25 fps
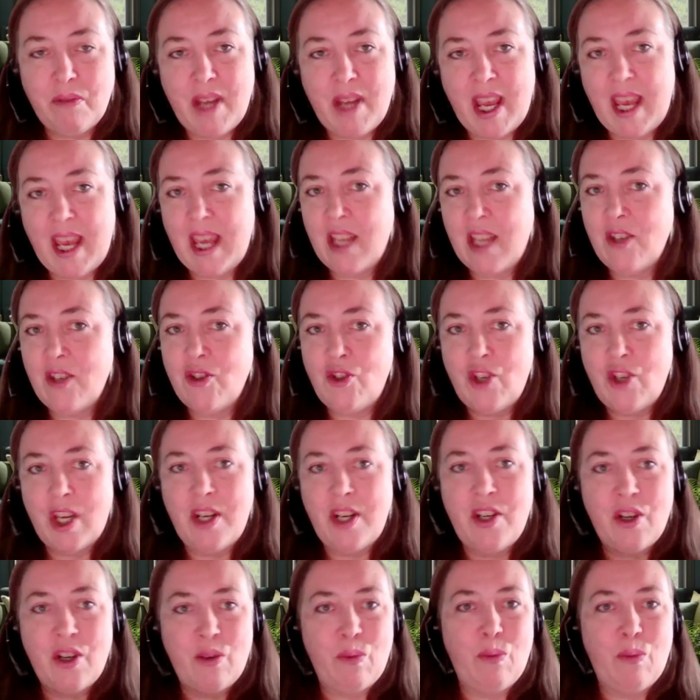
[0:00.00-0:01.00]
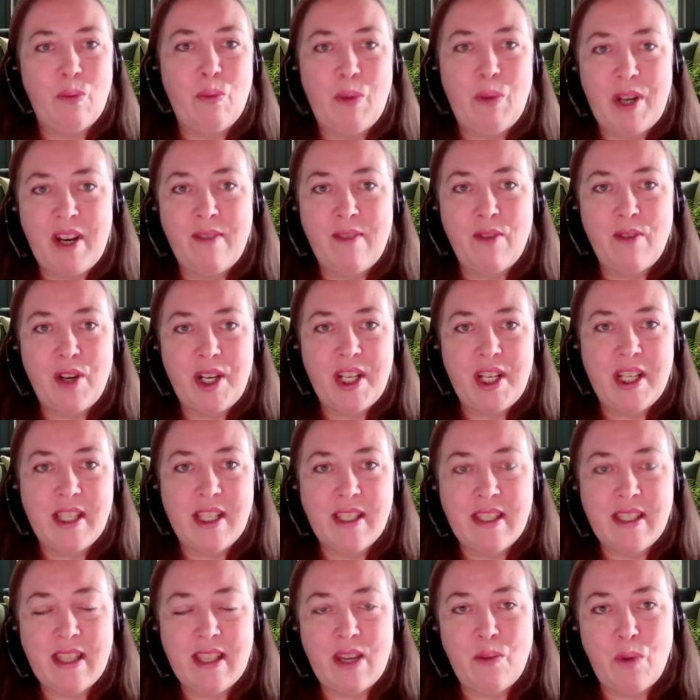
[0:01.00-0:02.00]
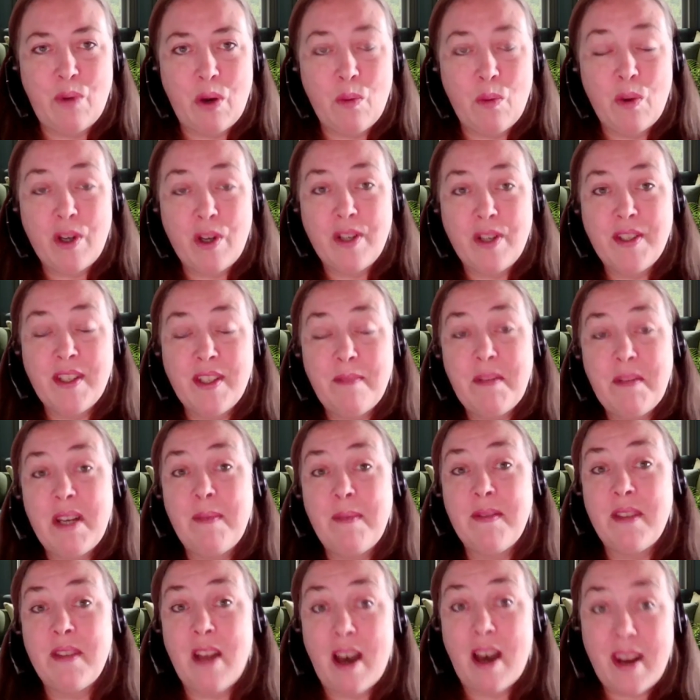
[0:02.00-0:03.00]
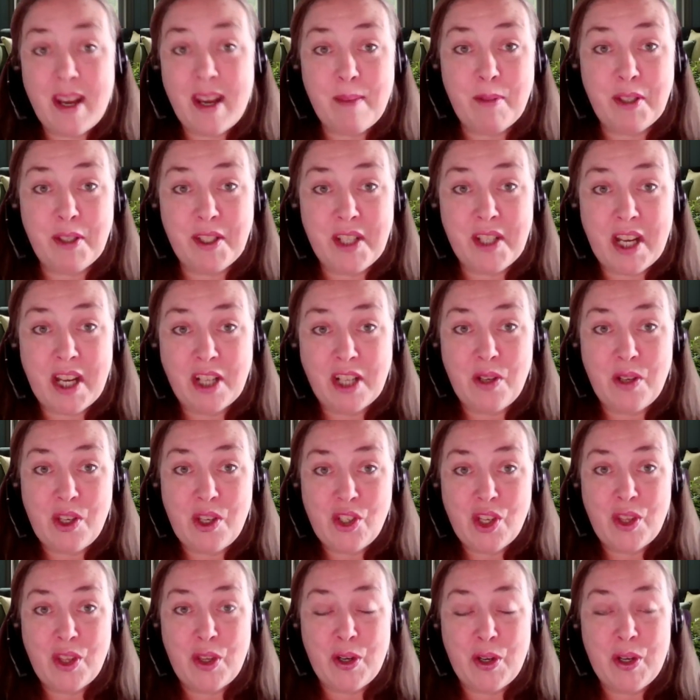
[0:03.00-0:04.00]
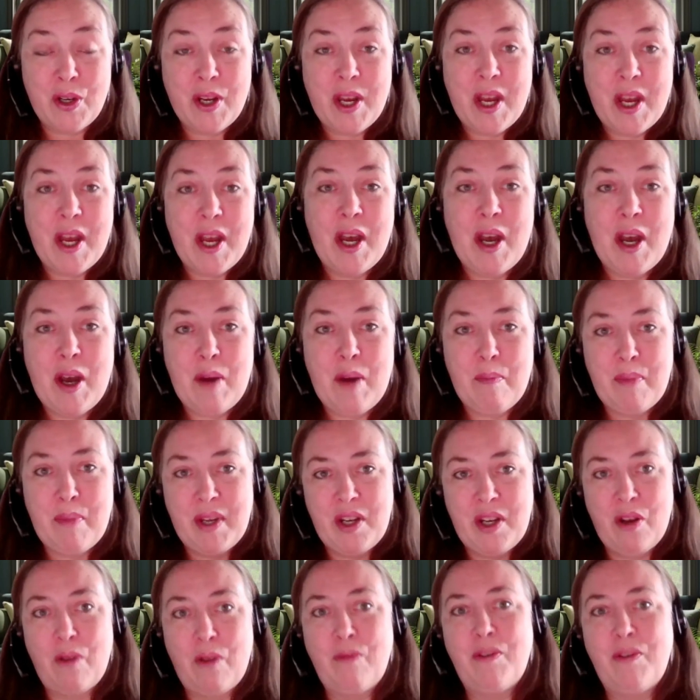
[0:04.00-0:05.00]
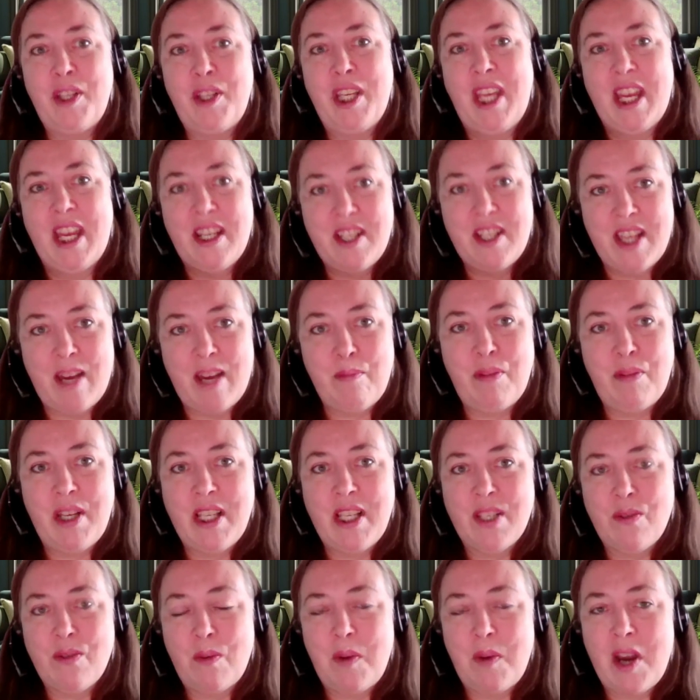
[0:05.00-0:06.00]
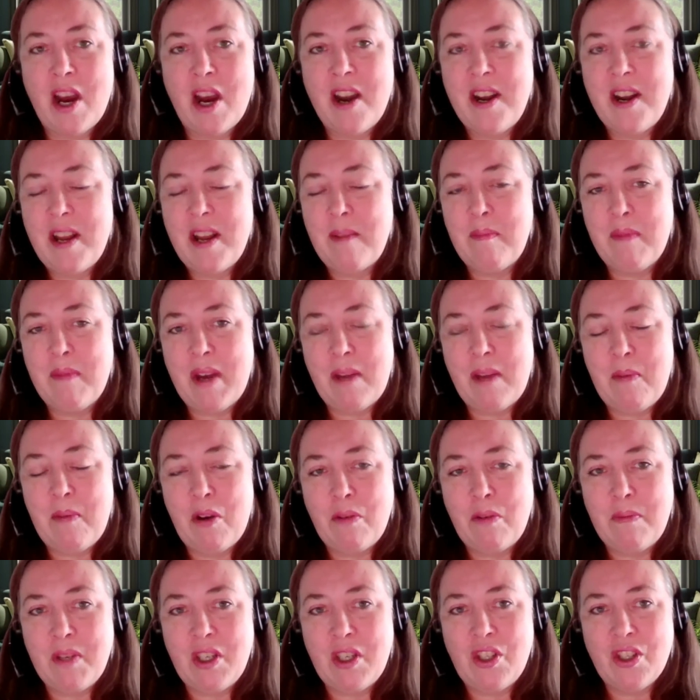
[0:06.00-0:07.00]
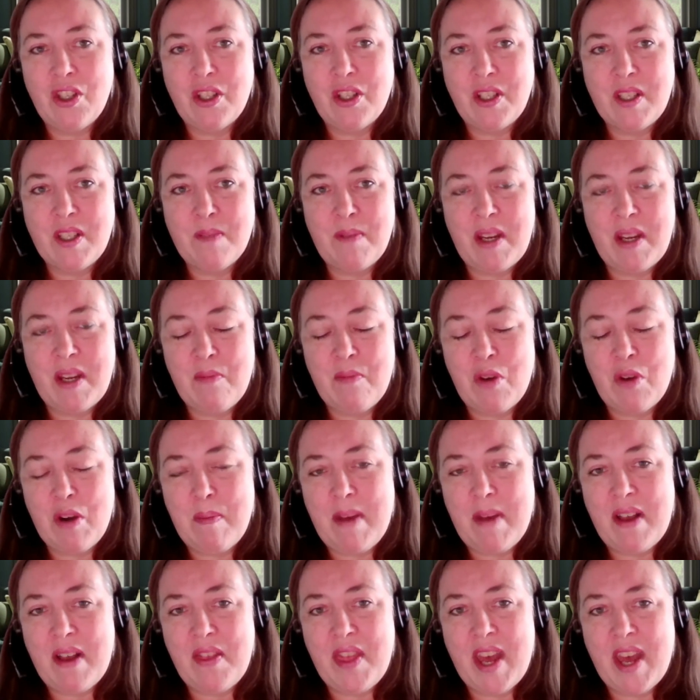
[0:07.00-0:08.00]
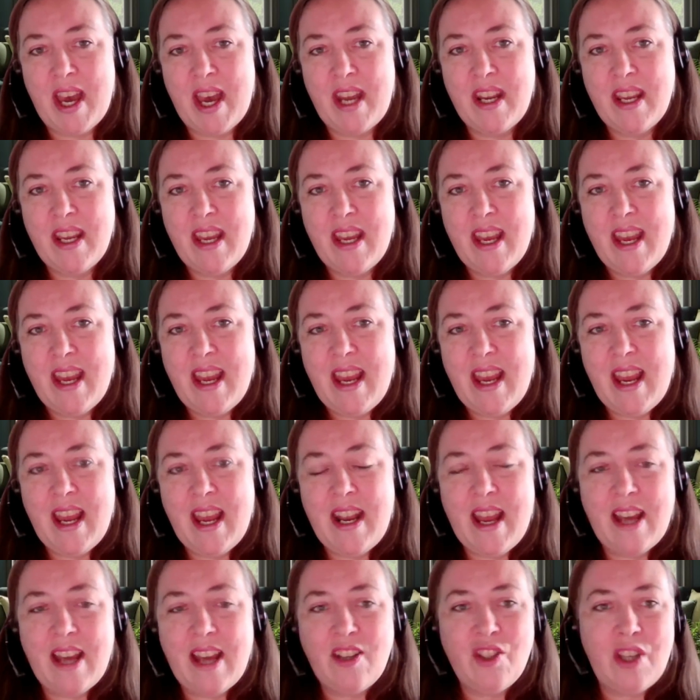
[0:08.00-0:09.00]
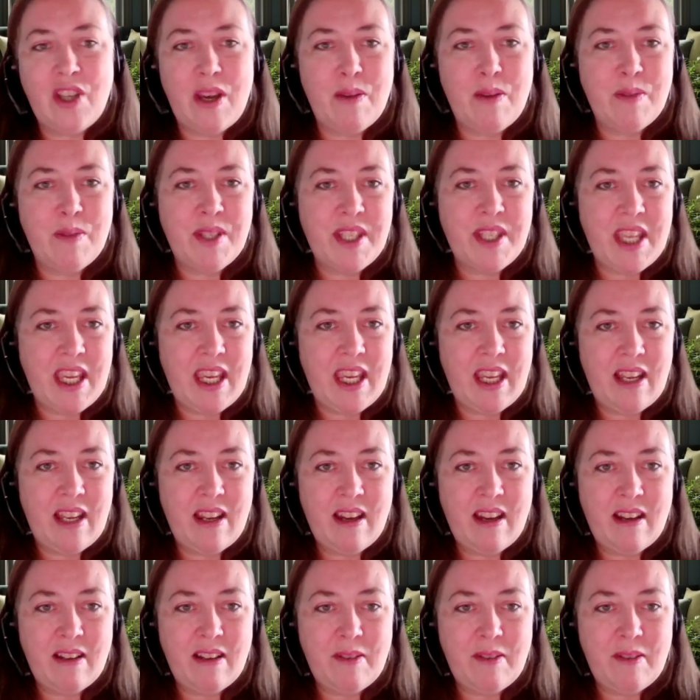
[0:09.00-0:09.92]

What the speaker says: age, gender, whatever it is, that where we're sometimes not able to talk to each other, but hopefully get to that place where we are. And I'm hoping she'll explain more about that. And actually, I was thinking,